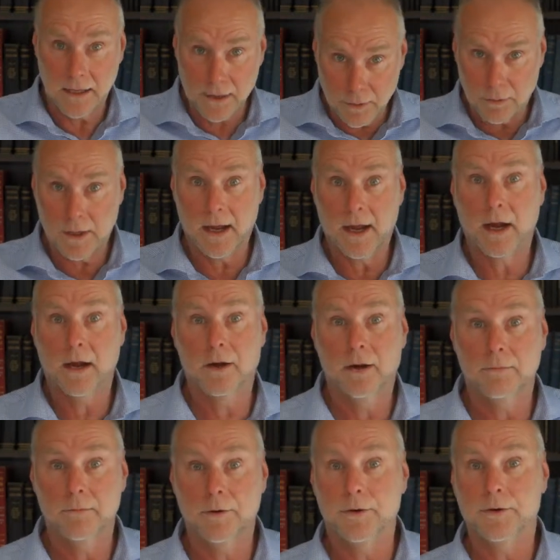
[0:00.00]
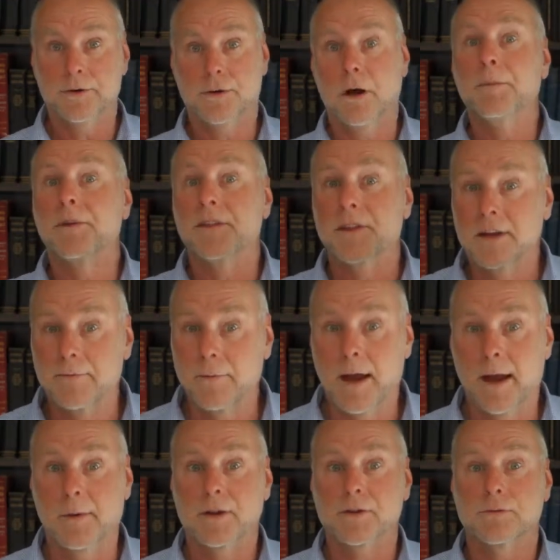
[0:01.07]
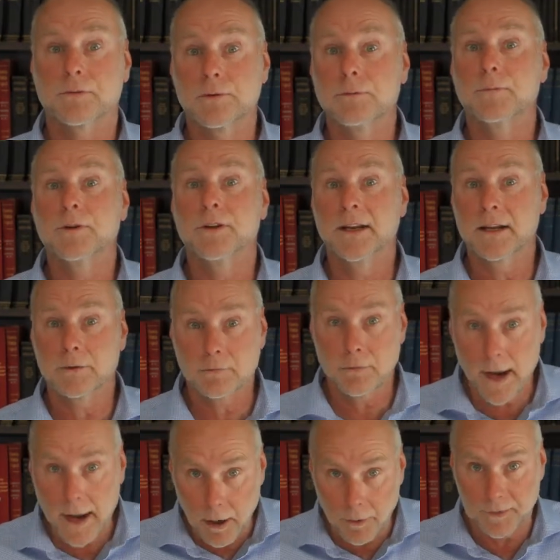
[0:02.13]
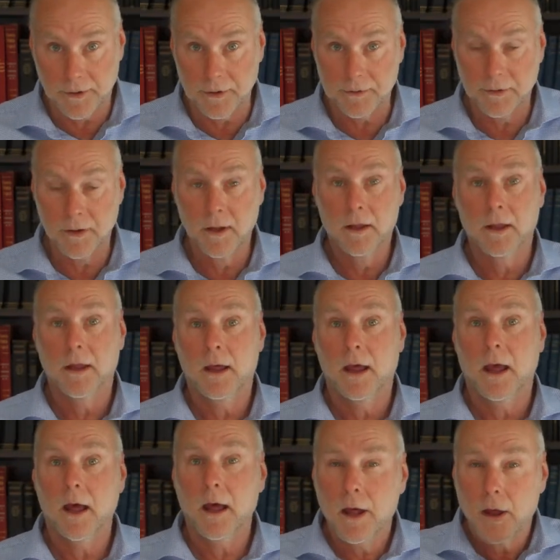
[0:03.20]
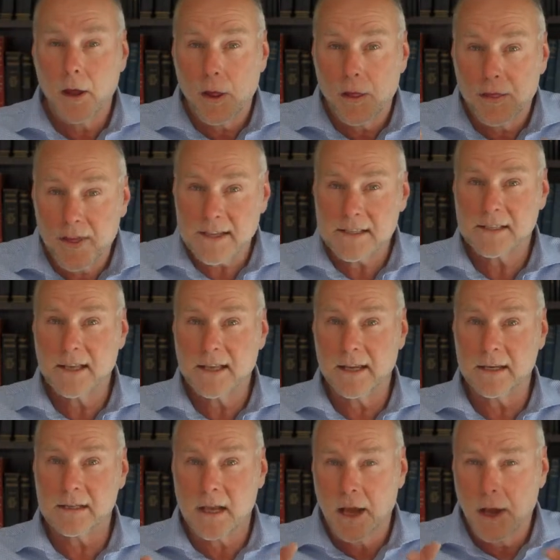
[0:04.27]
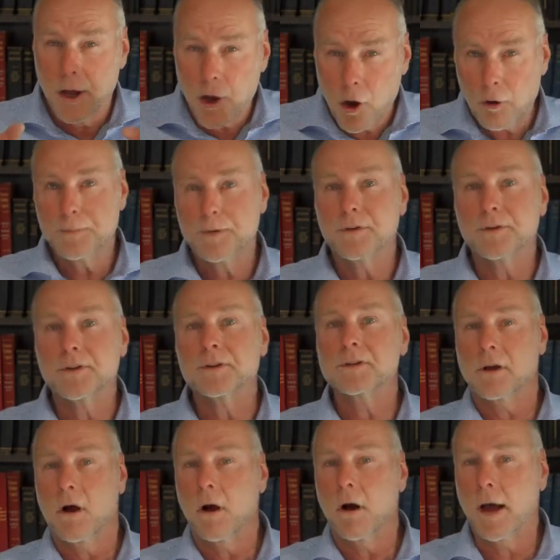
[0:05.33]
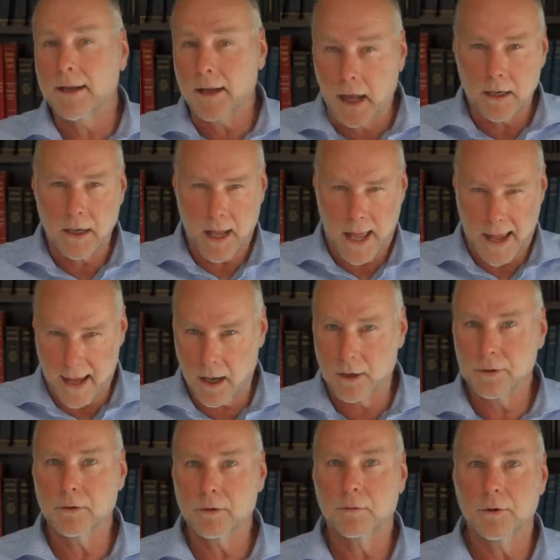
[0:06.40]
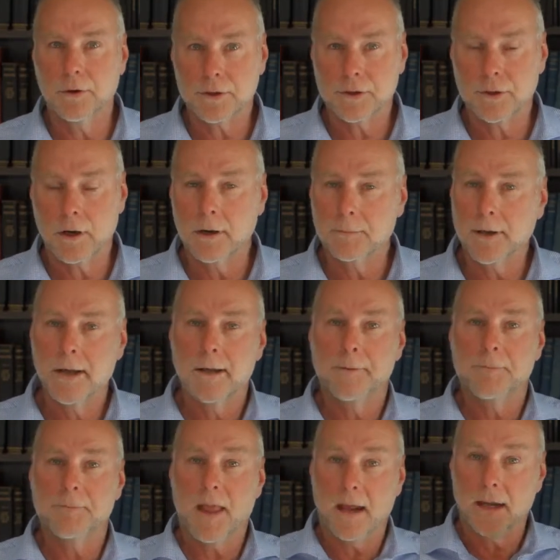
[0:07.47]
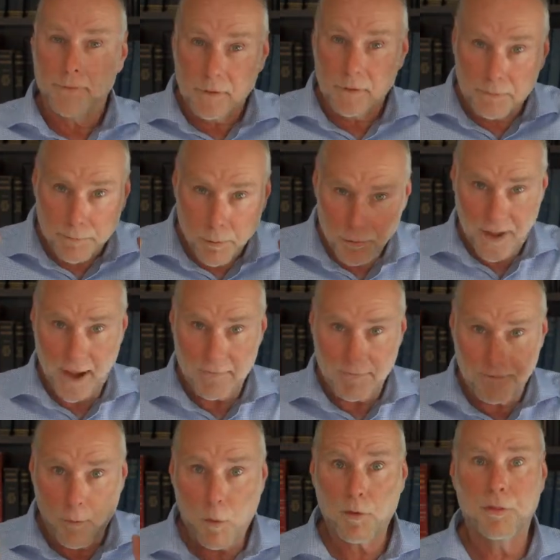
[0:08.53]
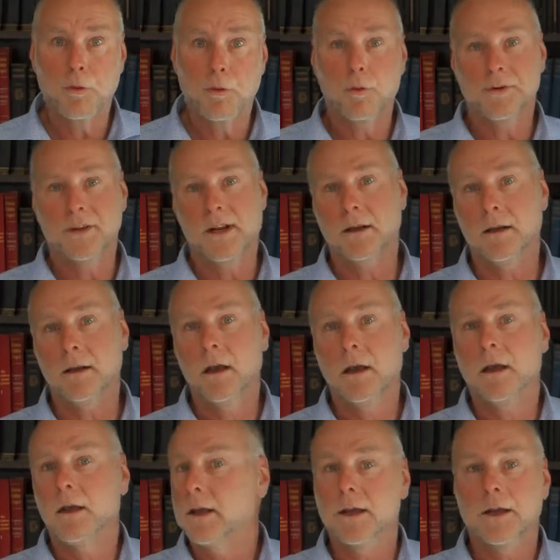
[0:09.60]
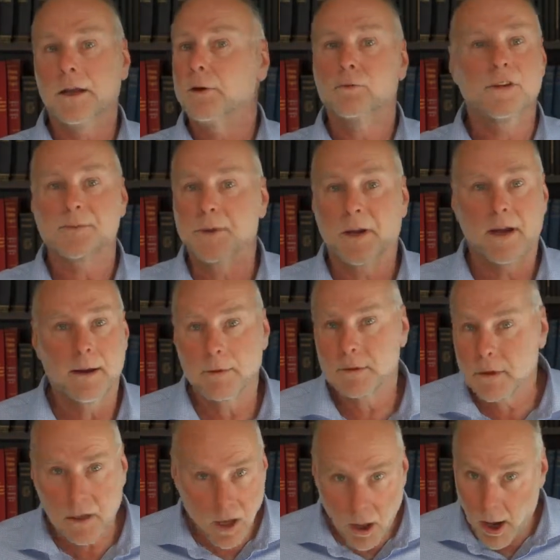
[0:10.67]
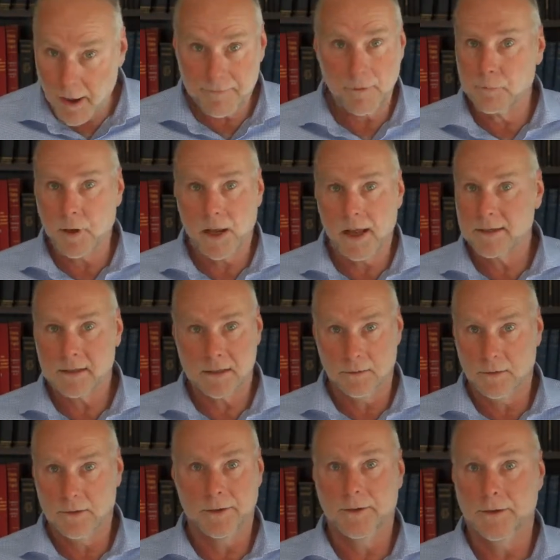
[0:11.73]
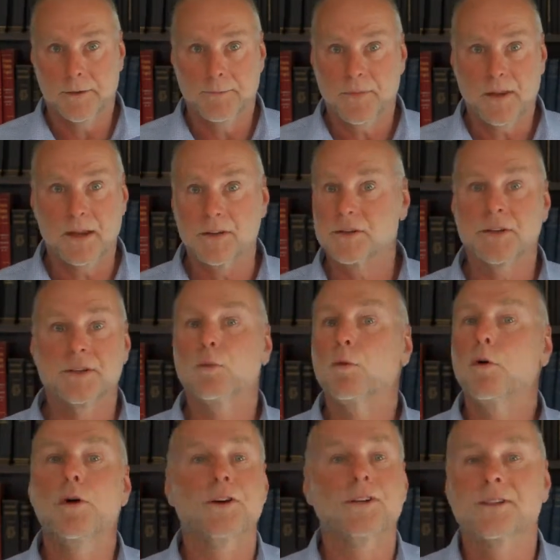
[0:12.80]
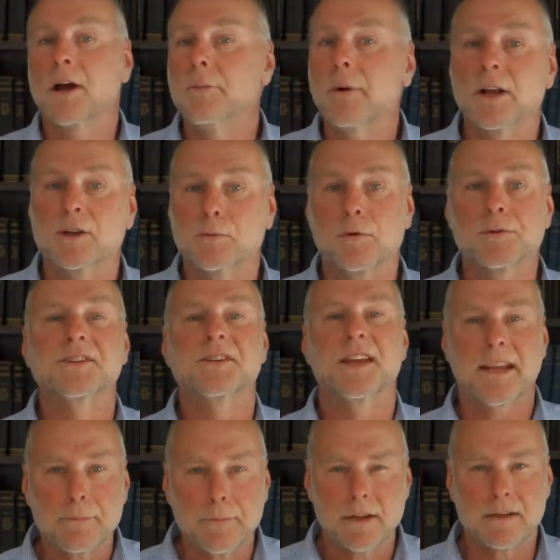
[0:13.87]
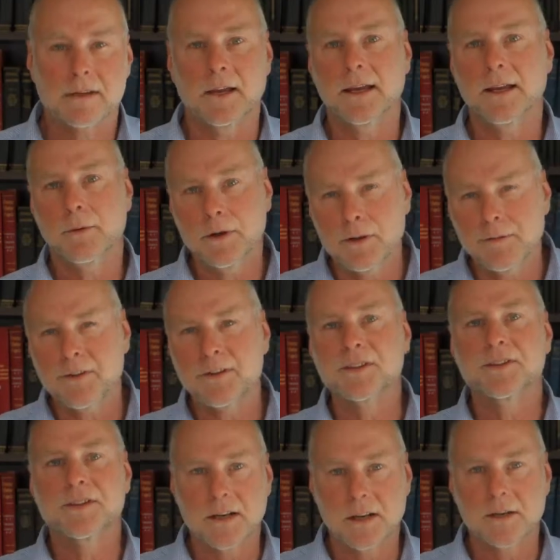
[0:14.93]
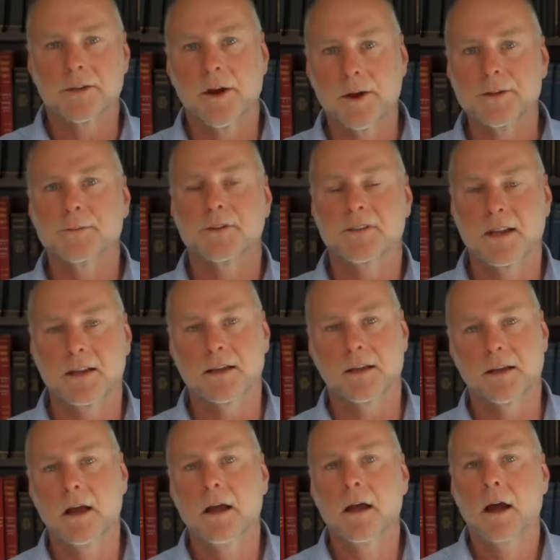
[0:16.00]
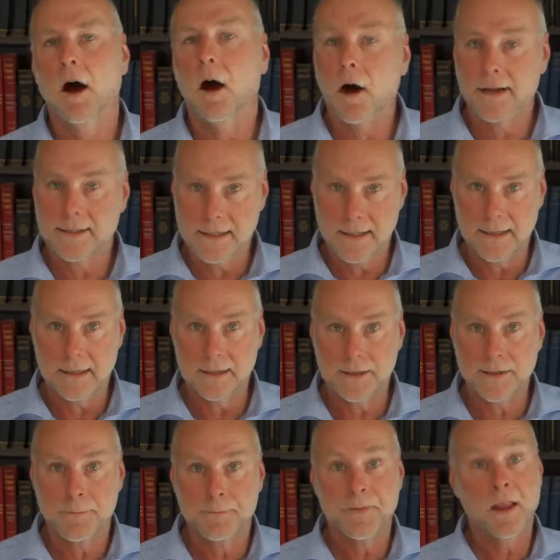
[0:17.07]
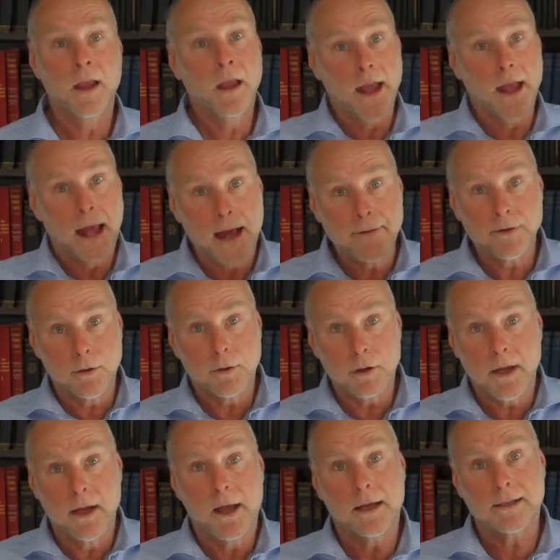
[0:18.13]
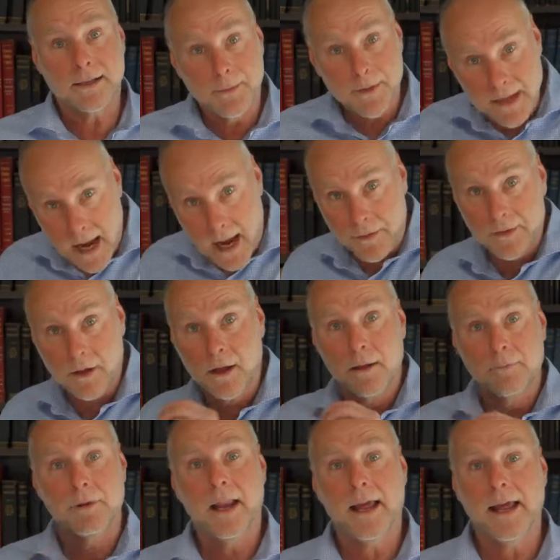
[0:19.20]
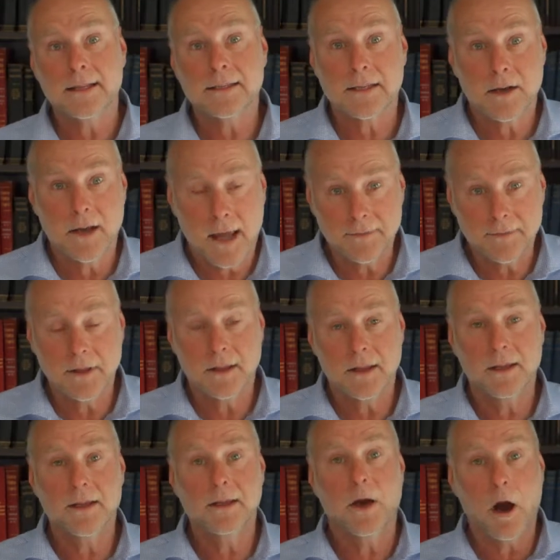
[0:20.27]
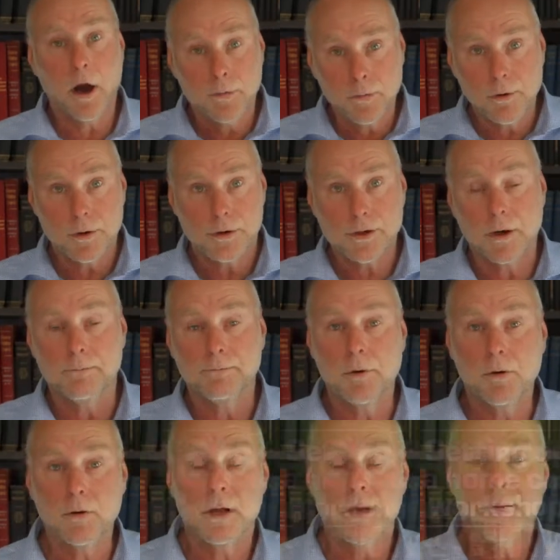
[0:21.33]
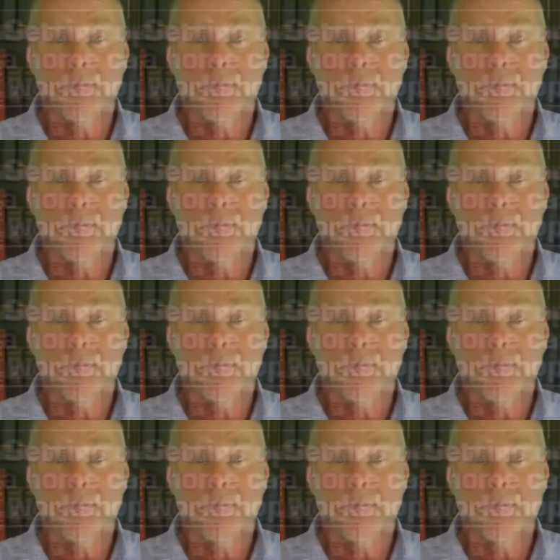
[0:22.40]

in your car home workshop and therefore how much room you need around it. These things help you design and lay out your workshop and if you put that forethought in, it, will just become a delightful place to work it just works so much more seamlessly when you've considered those particular ideas. Have a look at some of the other plans that I have in the home workshop book.